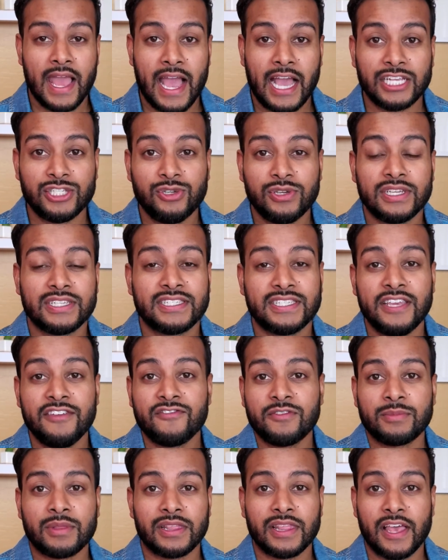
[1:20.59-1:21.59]
As you can see
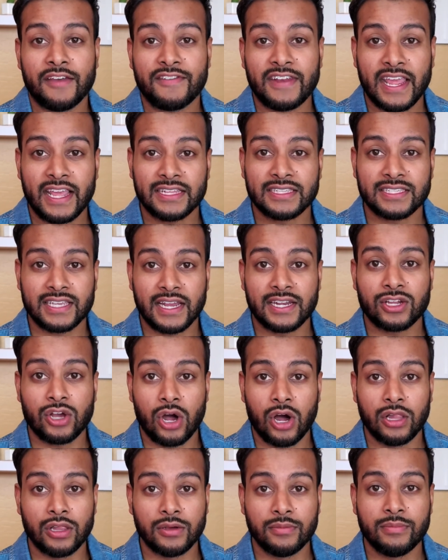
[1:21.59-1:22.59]
from the left-hand side
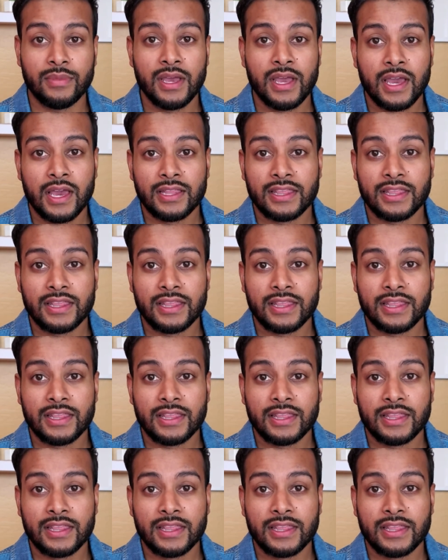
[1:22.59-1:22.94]
column,